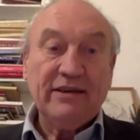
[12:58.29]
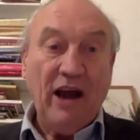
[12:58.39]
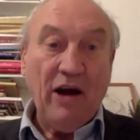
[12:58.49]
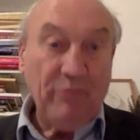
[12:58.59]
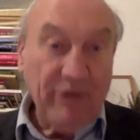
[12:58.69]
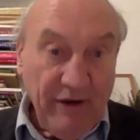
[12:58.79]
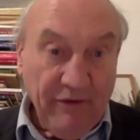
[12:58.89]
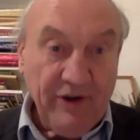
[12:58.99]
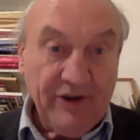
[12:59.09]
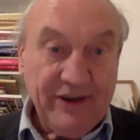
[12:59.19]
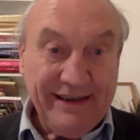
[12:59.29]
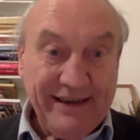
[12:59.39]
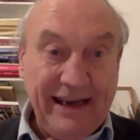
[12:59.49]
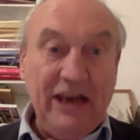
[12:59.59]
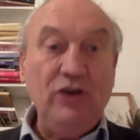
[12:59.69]
our preferences
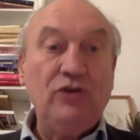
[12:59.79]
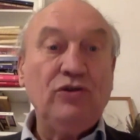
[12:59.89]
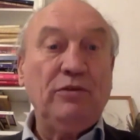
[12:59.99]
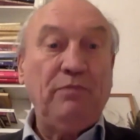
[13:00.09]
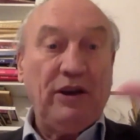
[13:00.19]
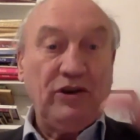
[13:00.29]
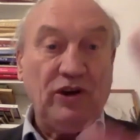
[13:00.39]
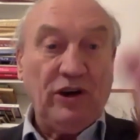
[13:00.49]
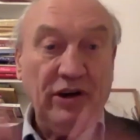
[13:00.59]
into the picture.